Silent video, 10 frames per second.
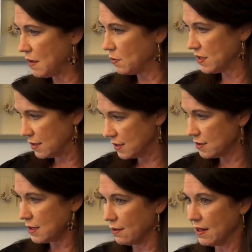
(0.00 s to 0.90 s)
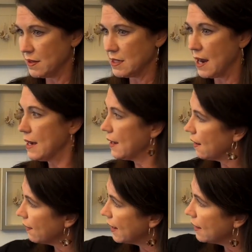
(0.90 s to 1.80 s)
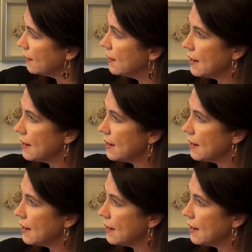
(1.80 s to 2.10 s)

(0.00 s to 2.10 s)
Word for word: that was in this area, the dining area,